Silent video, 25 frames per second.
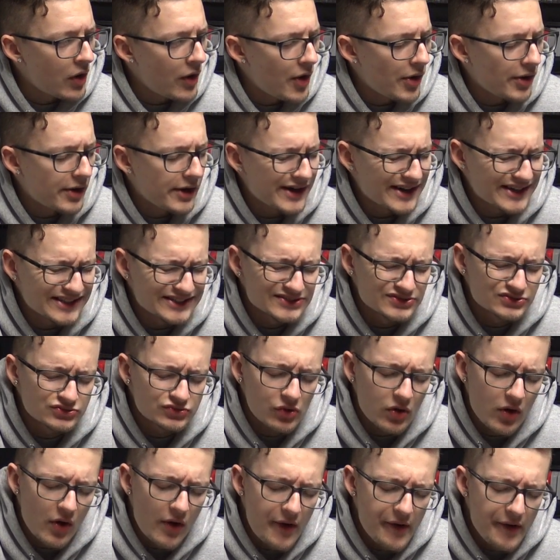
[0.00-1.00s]
Okay.
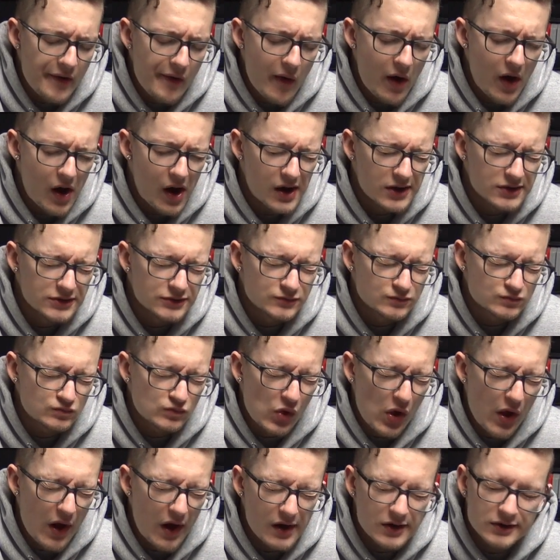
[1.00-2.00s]
Um,
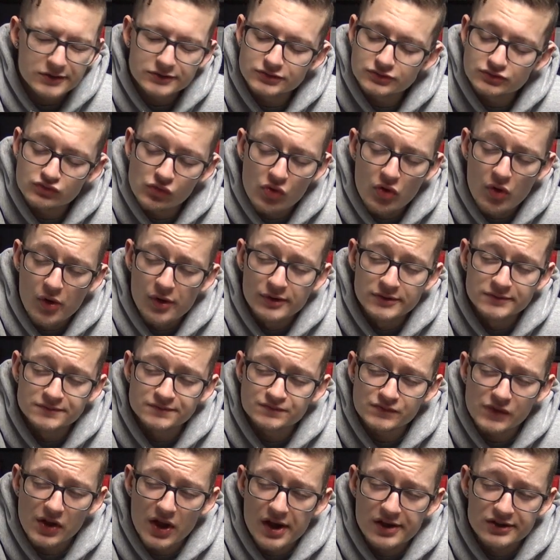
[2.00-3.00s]

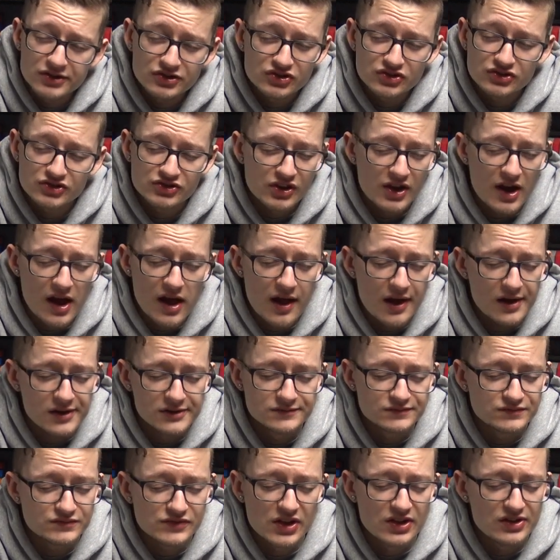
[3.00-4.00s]
dude, it's just like,
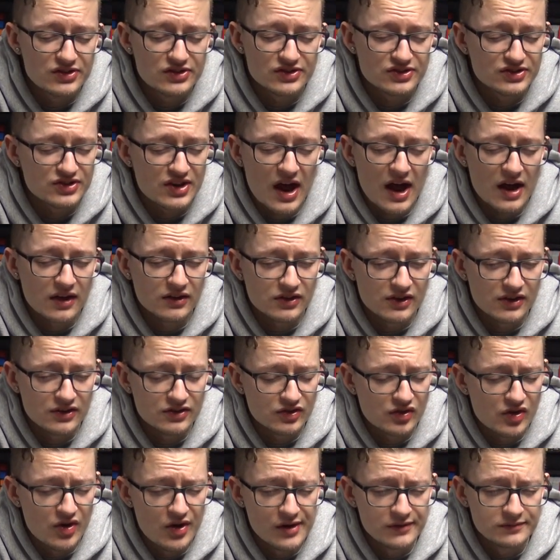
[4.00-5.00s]
it does not
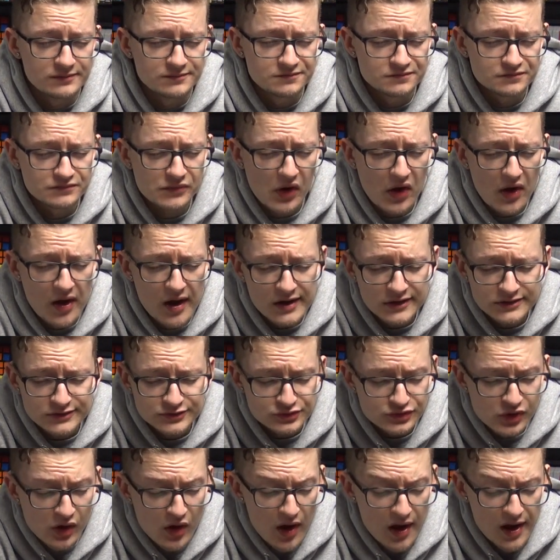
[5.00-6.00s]
taste good
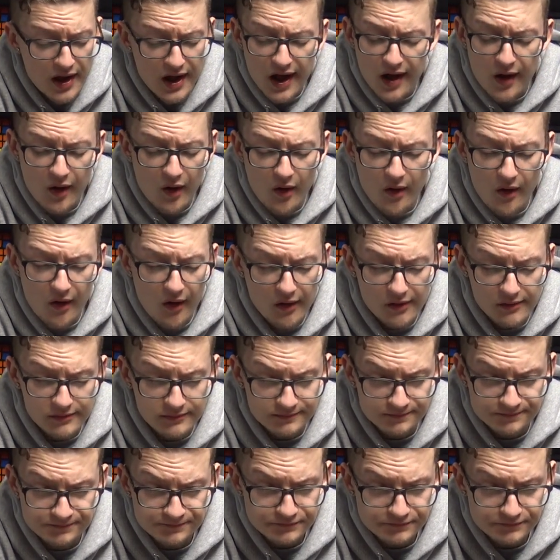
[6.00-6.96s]
at all.